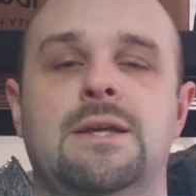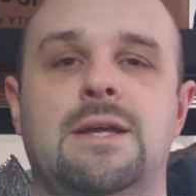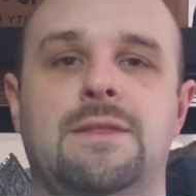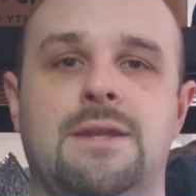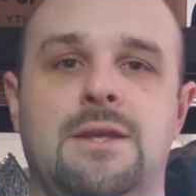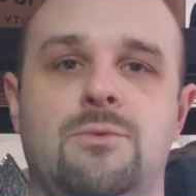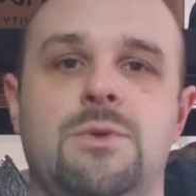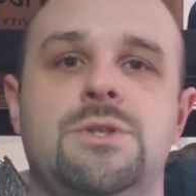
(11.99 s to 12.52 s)
I
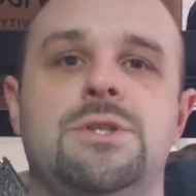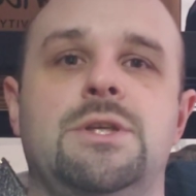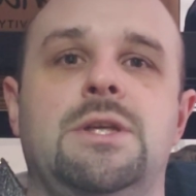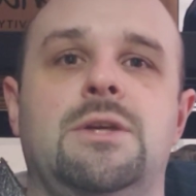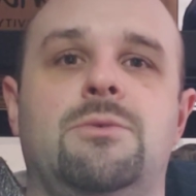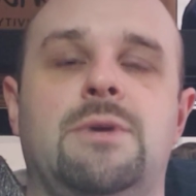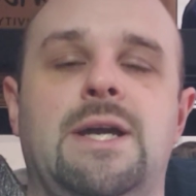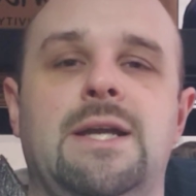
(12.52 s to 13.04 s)
think we should
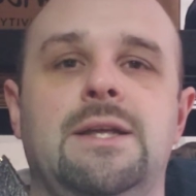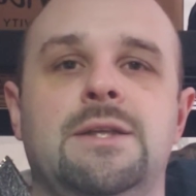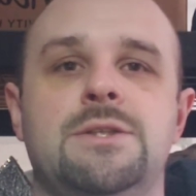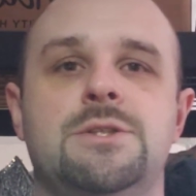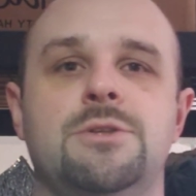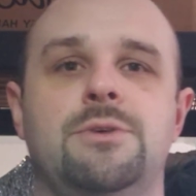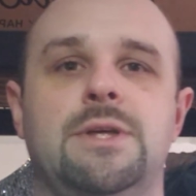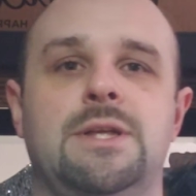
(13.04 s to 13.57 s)
get right
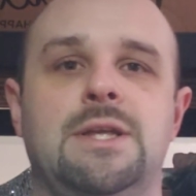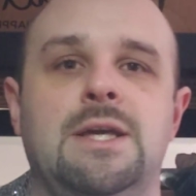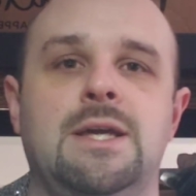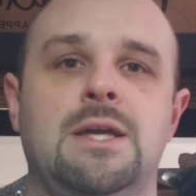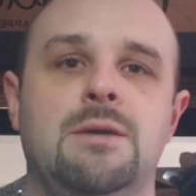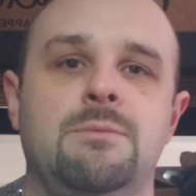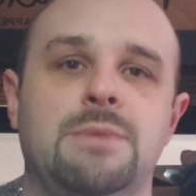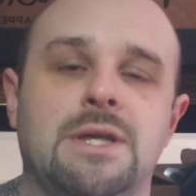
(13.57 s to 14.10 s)
into it
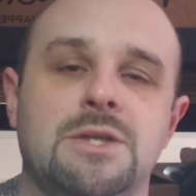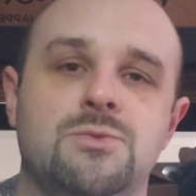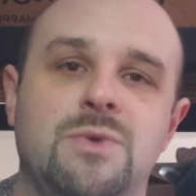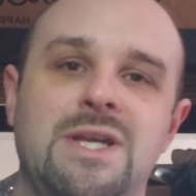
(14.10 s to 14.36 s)
because